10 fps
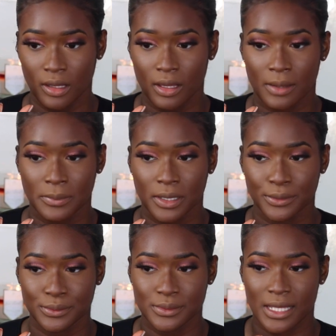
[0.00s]
and I'm
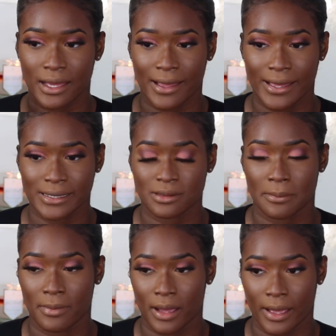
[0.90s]
gonna use that as
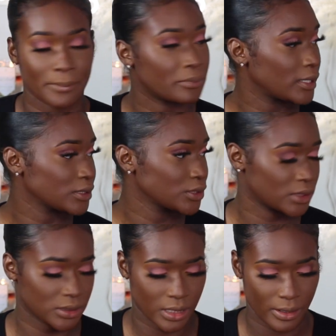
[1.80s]
my blush
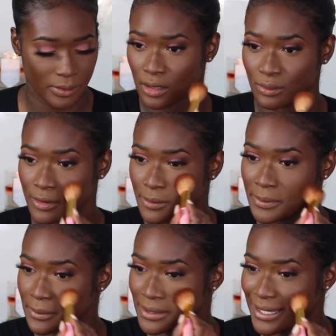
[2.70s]
today. Oh no,
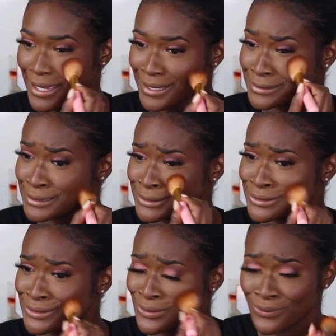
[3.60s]
baby, that is
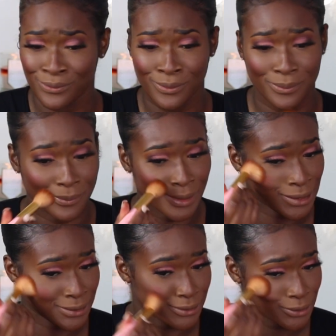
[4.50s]
too
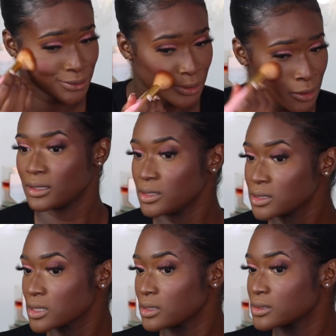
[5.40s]
much.
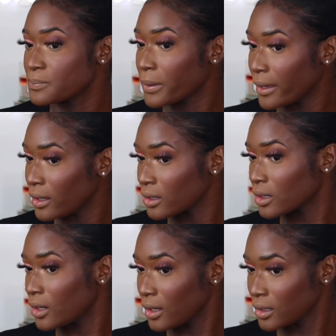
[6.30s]
This is
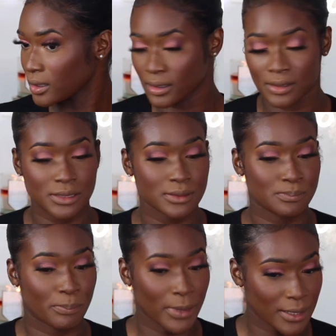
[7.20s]
pink, honey. This
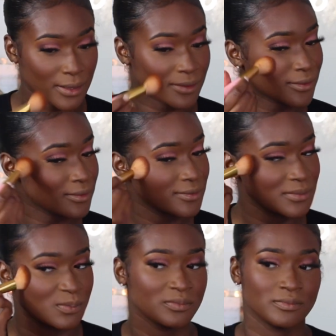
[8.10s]
is baked.
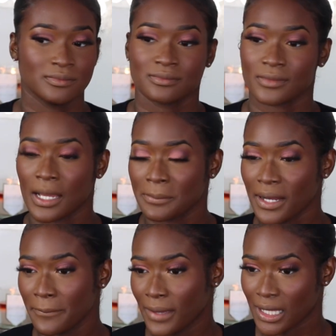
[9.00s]
I'm
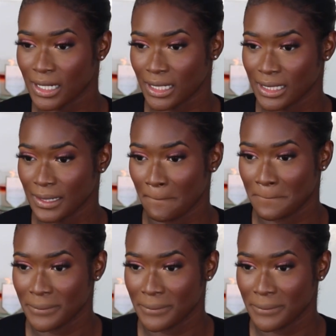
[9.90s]
not mad at it.